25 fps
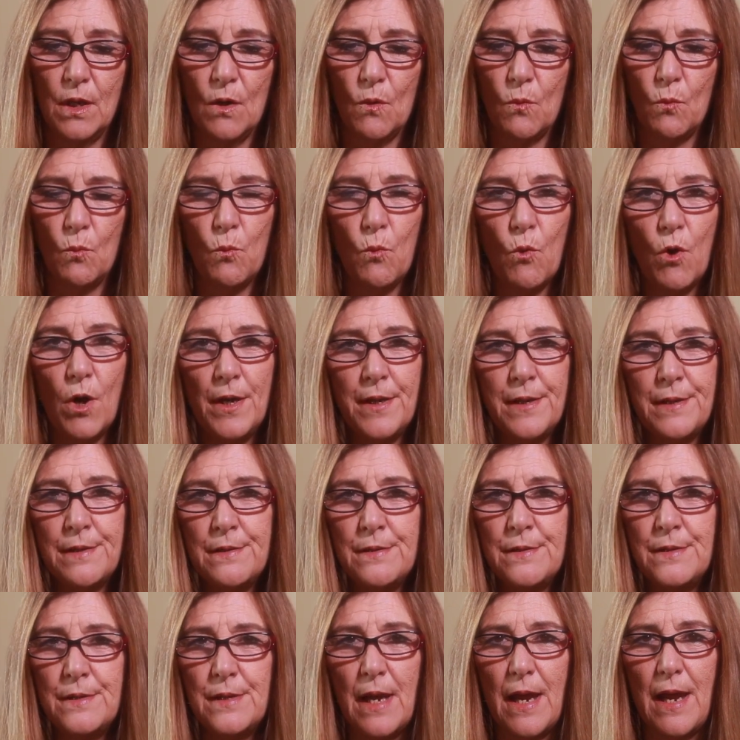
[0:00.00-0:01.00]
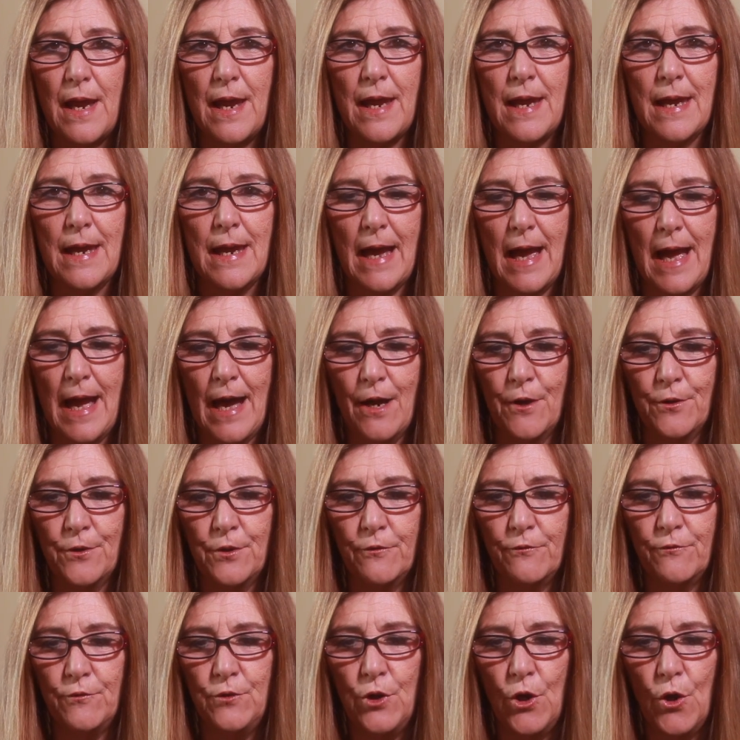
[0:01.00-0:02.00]
One day, out
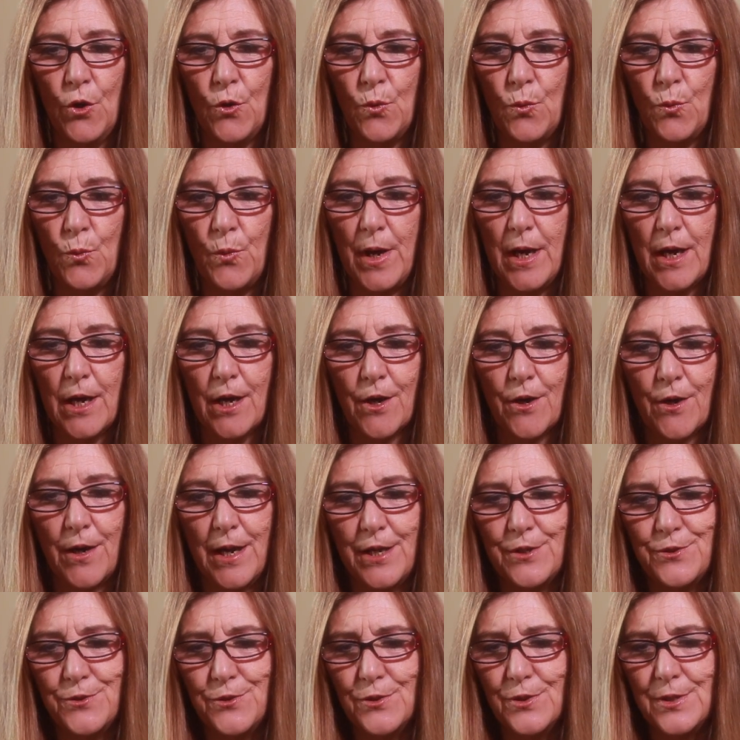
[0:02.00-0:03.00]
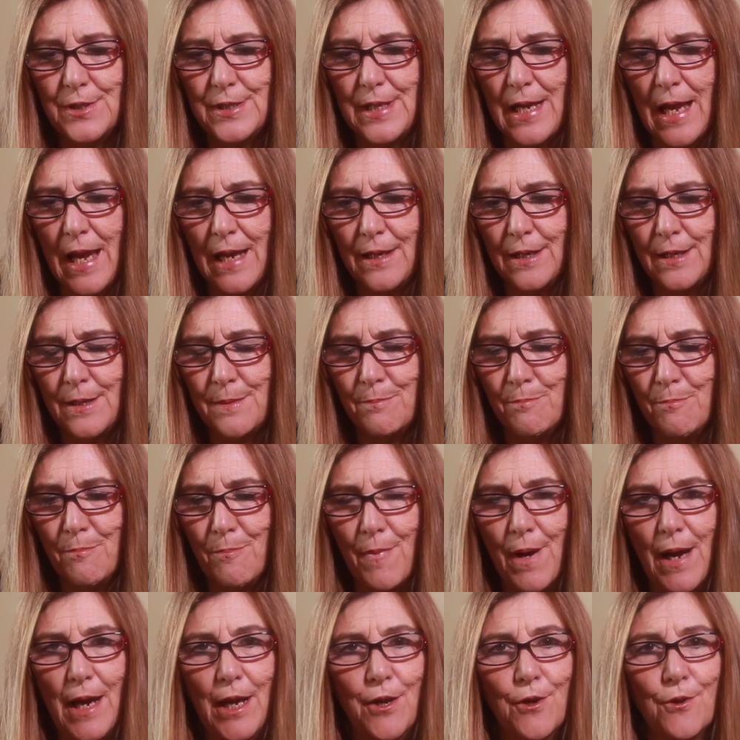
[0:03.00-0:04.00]
of nowhere, as you sat
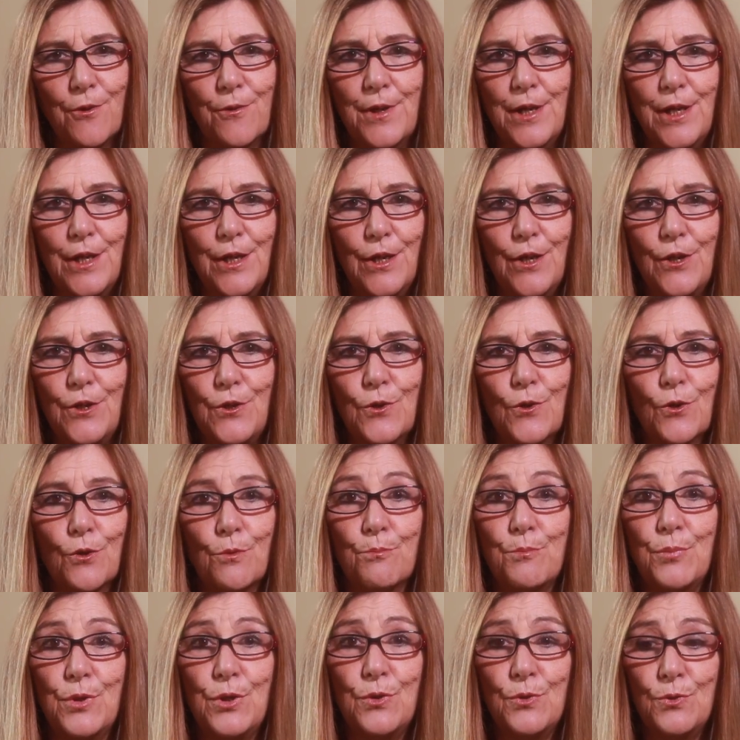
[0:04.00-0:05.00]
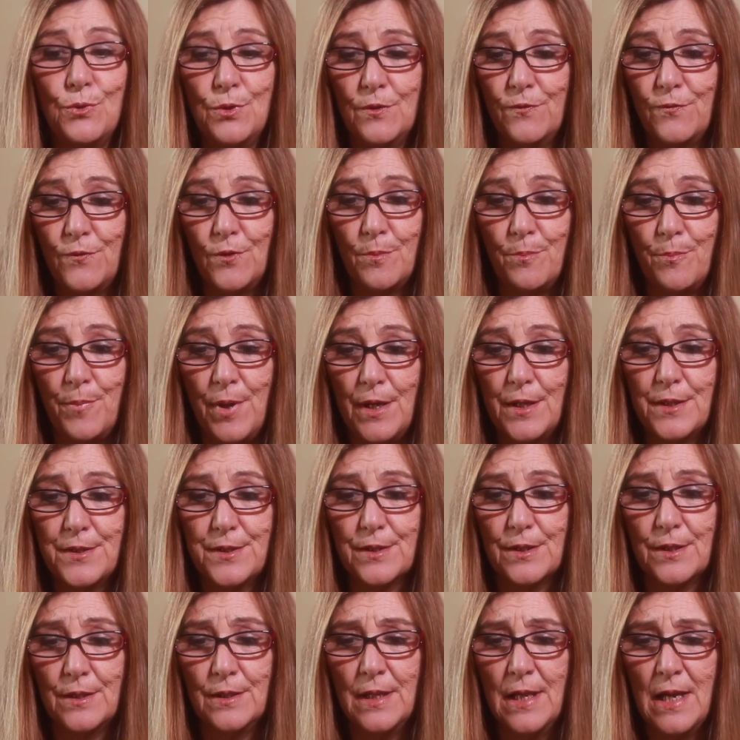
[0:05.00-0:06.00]
admiring your beautiful
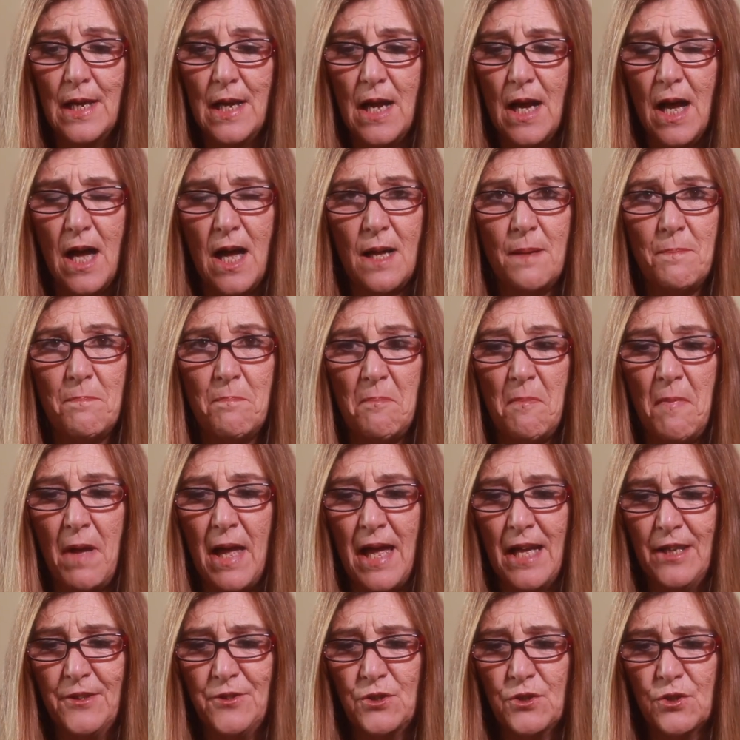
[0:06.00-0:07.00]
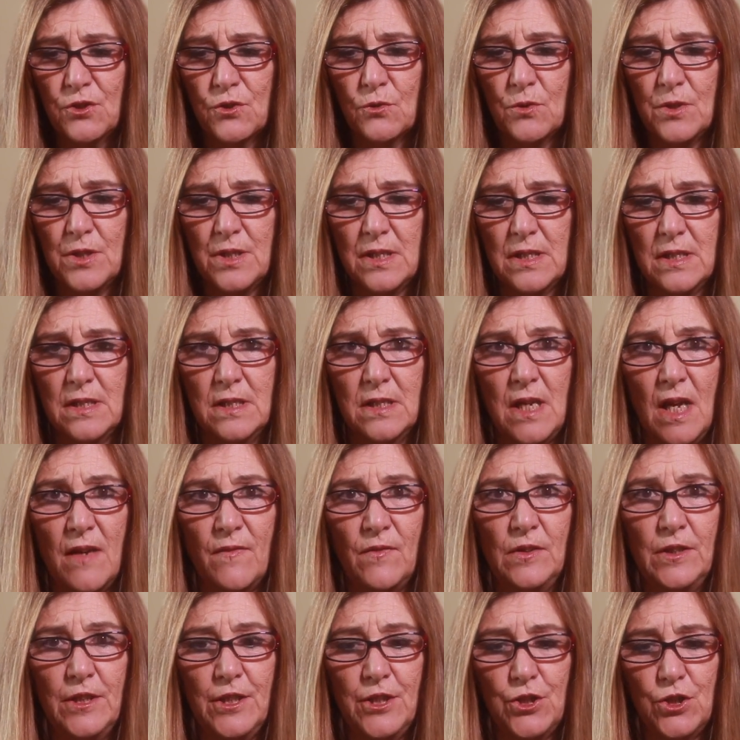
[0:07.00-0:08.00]
puzzle, a monstrous,
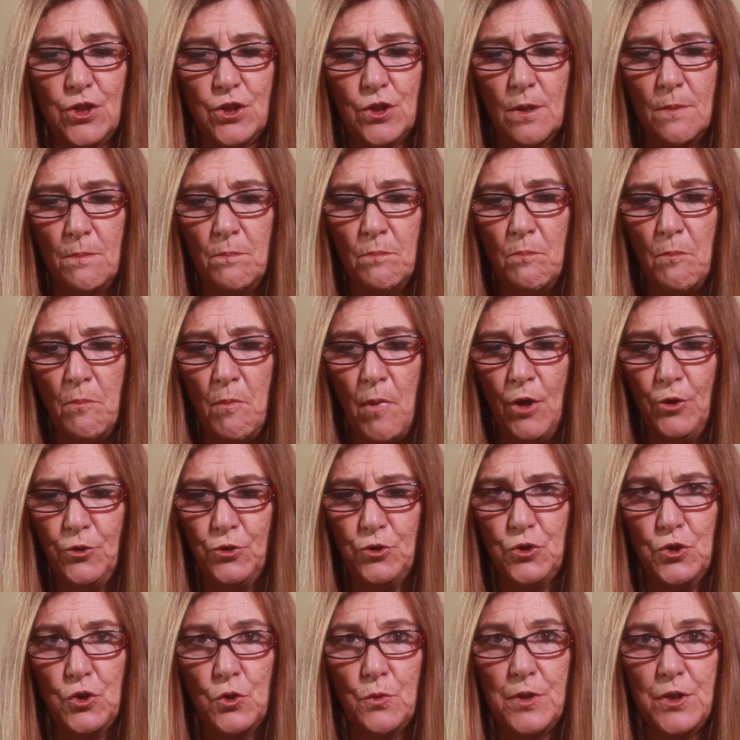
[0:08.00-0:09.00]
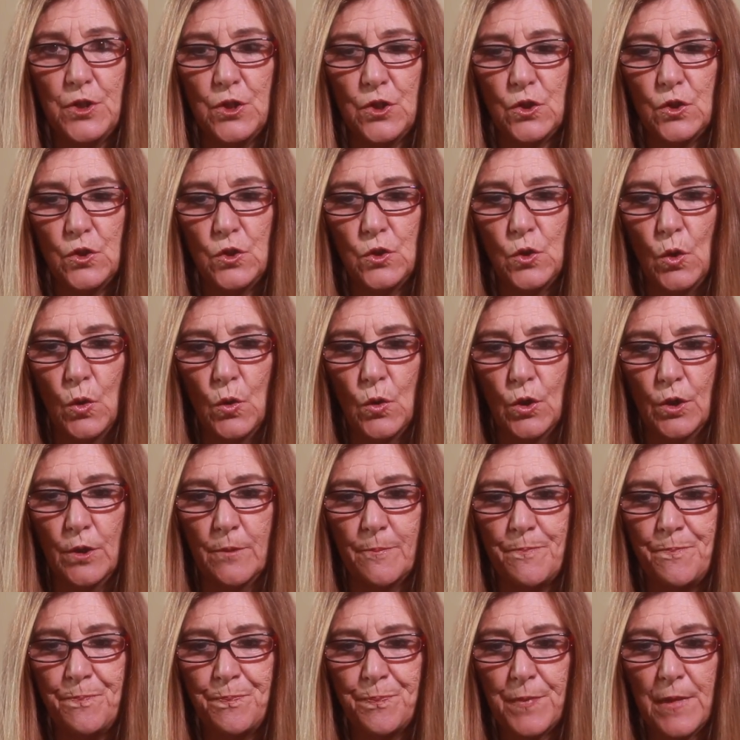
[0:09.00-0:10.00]
devilish, tumultuous
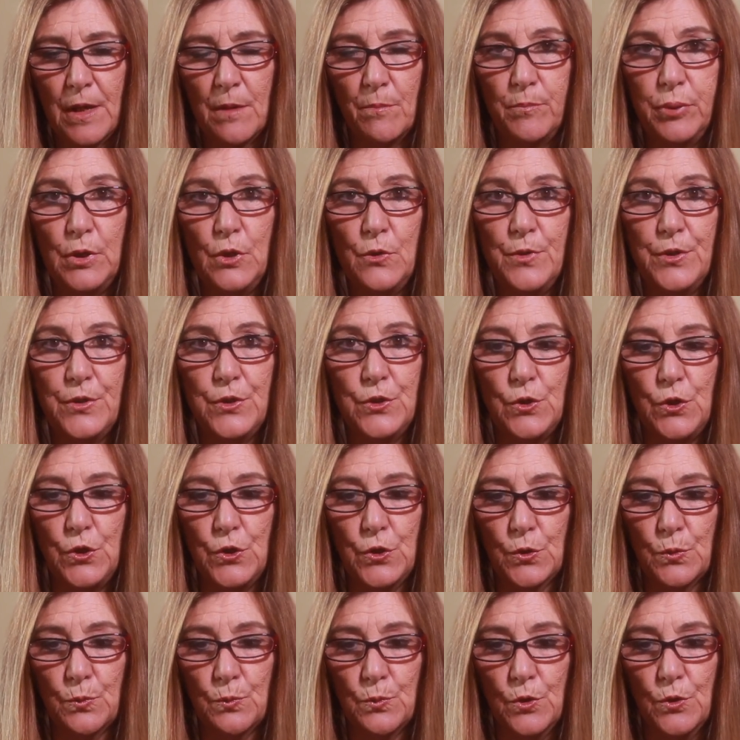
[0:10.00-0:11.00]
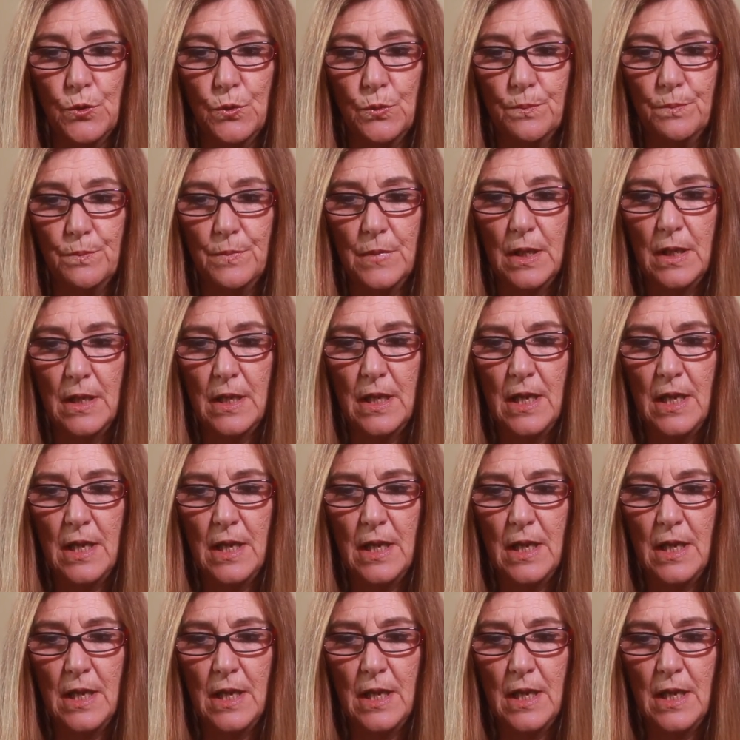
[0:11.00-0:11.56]
storm blew into your room.